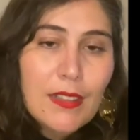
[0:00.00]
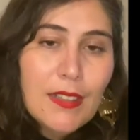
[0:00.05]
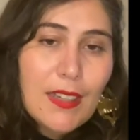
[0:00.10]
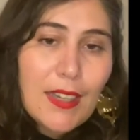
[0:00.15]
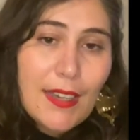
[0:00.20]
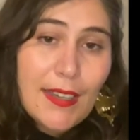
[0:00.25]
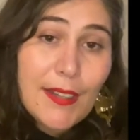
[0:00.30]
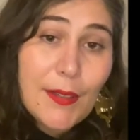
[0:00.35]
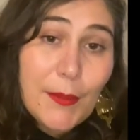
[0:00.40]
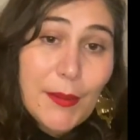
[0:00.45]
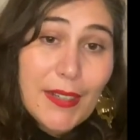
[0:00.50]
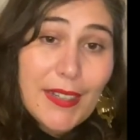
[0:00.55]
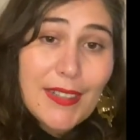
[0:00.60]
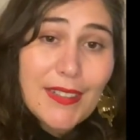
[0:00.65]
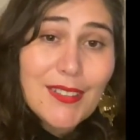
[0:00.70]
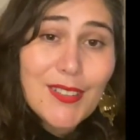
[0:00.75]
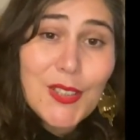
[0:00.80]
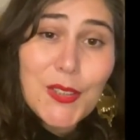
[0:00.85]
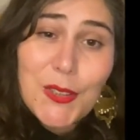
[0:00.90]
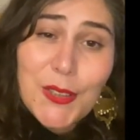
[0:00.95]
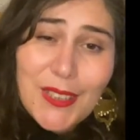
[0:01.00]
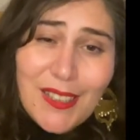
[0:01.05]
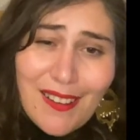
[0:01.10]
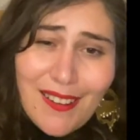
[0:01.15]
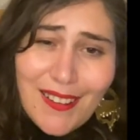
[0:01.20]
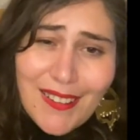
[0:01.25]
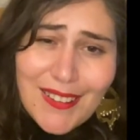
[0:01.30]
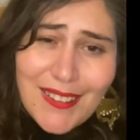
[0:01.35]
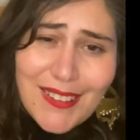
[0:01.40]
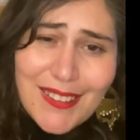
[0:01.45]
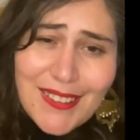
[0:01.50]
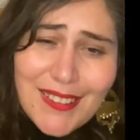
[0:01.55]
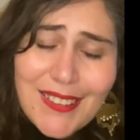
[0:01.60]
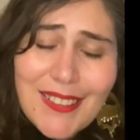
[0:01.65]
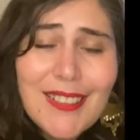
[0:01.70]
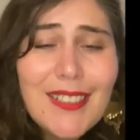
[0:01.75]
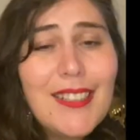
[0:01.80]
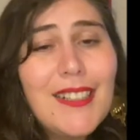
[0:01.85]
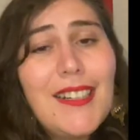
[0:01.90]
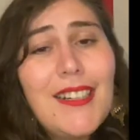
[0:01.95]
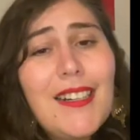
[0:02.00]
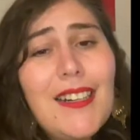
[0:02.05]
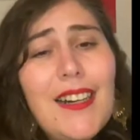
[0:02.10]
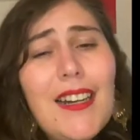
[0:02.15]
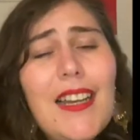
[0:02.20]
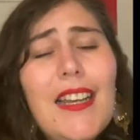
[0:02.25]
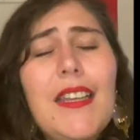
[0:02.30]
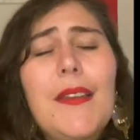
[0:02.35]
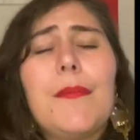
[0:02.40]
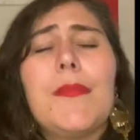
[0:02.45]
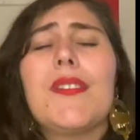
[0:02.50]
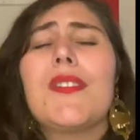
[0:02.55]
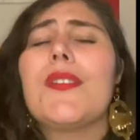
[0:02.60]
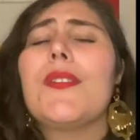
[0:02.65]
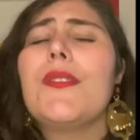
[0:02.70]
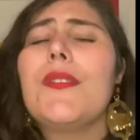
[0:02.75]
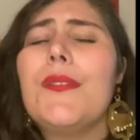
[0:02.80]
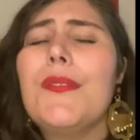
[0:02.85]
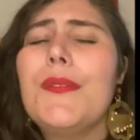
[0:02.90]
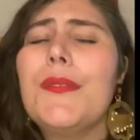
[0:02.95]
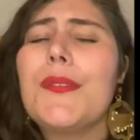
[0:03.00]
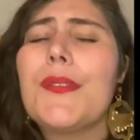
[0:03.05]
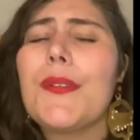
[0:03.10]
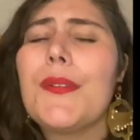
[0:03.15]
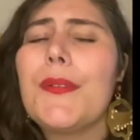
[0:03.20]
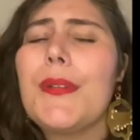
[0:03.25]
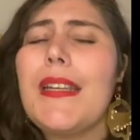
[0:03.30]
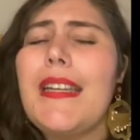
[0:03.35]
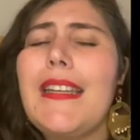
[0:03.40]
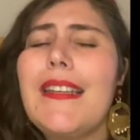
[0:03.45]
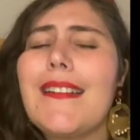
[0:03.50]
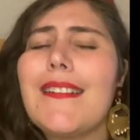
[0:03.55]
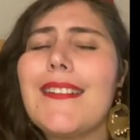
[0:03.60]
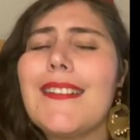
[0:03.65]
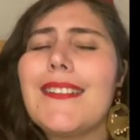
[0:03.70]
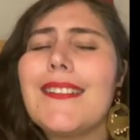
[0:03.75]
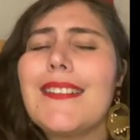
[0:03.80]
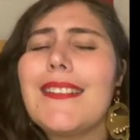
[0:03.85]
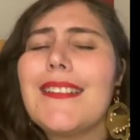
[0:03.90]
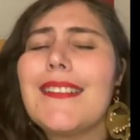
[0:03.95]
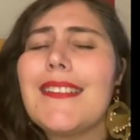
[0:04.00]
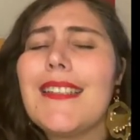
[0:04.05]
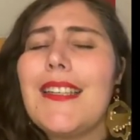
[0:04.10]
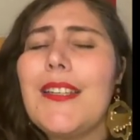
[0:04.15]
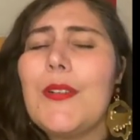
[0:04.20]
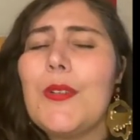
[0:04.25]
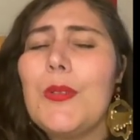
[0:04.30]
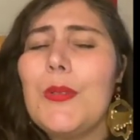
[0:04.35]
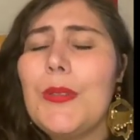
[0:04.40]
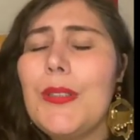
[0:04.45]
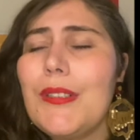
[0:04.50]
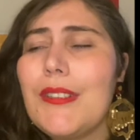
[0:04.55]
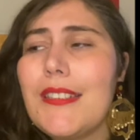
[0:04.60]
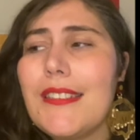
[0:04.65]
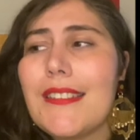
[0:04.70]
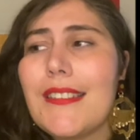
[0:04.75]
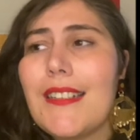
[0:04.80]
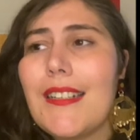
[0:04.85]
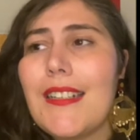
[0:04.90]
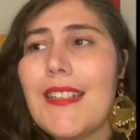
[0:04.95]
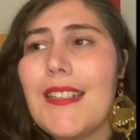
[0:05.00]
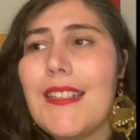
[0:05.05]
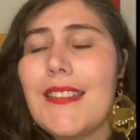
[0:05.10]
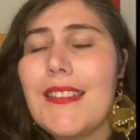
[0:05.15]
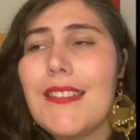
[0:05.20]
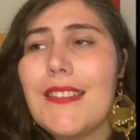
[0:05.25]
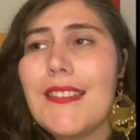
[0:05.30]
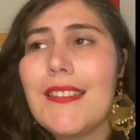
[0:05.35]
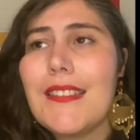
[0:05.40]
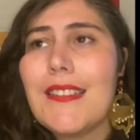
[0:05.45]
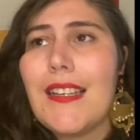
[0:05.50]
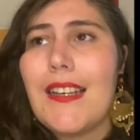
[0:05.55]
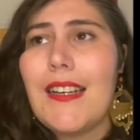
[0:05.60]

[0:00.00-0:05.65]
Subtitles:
Anyway, good luck. I am so eager to see all your designs.